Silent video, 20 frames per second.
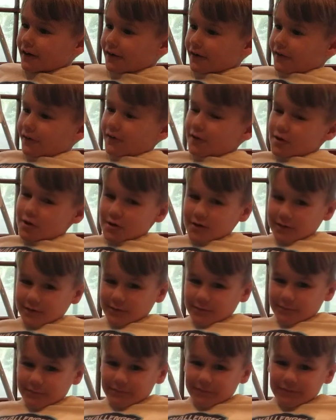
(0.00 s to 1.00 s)

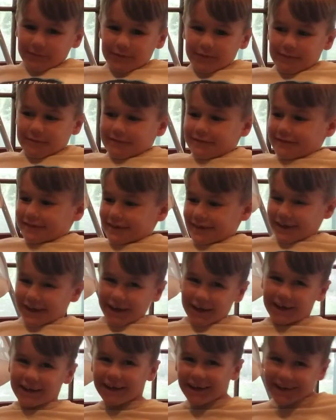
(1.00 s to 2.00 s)
Um,
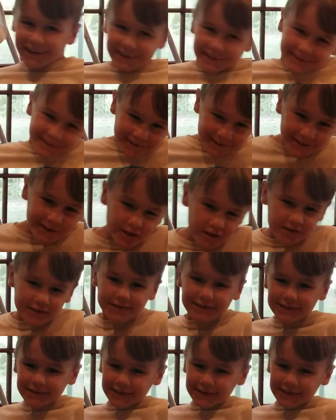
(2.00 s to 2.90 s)
I had a good